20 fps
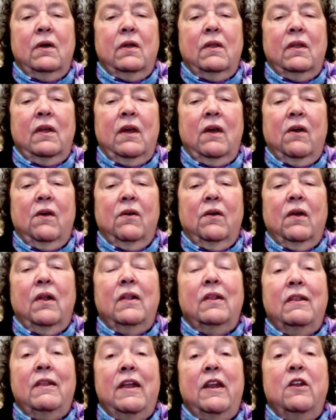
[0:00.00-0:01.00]
there.
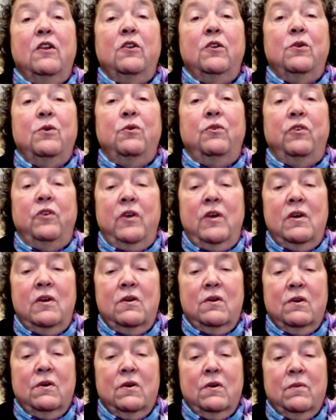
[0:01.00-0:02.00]
Let it loose
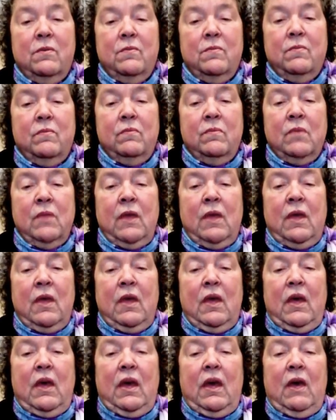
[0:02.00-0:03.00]
here.
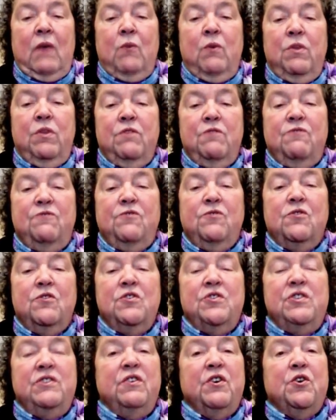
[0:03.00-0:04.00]
And with the
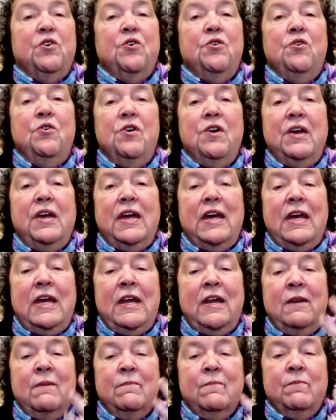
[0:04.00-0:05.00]
force of a
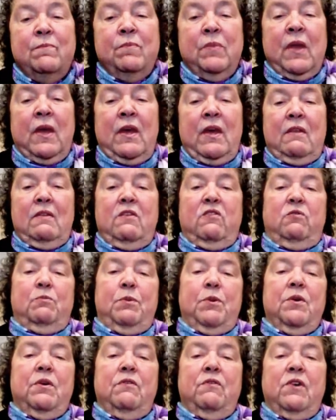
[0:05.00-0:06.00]
hurricane, the
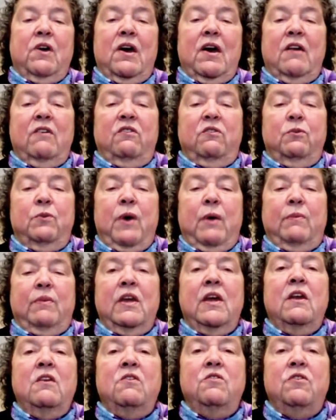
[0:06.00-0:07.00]
Spirit of God swept
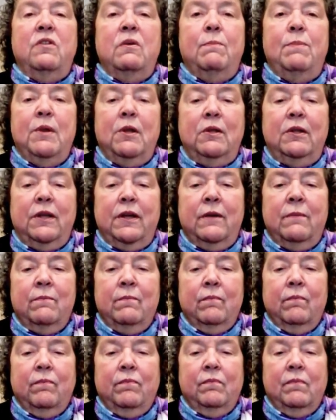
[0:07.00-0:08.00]
into the building
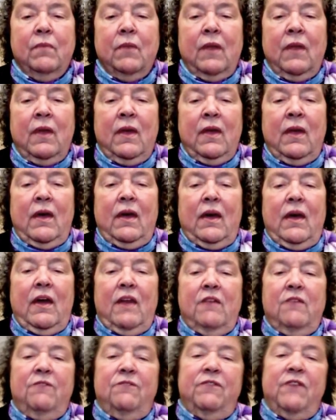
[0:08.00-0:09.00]
and
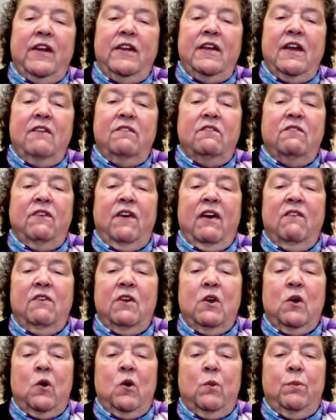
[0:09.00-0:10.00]
the floodgates of
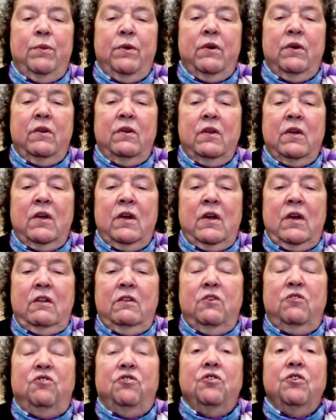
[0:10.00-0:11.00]
heaven opened.
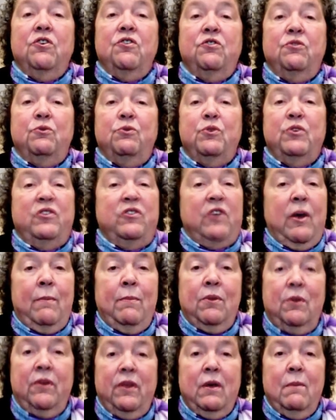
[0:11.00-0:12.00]
The church
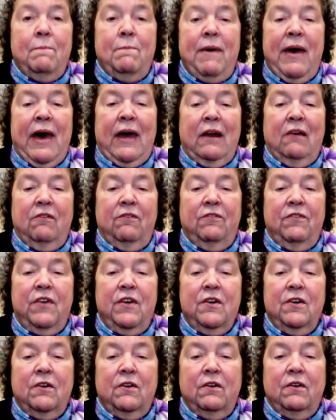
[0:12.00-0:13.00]
resembled a
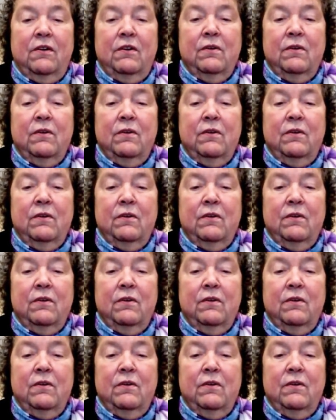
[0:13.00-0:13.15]
battlefield.